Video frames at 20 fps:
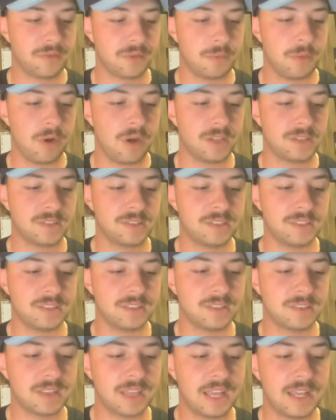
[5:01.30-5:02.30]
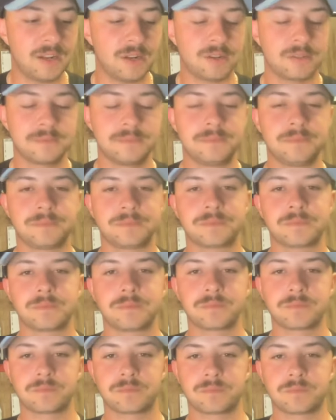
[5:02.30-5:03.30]
from Austin Slater
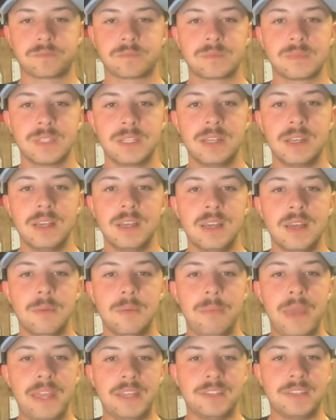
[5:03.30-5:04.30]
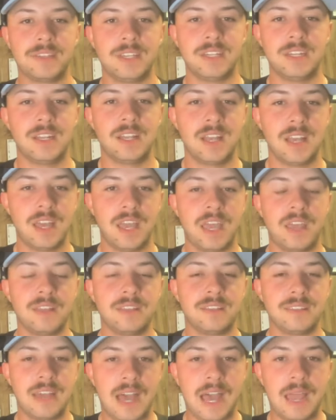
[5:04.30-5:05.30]
makes it a
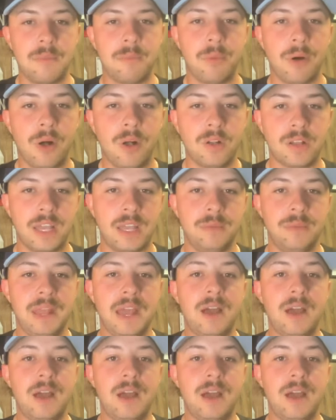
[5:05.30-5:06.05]
tie ball game.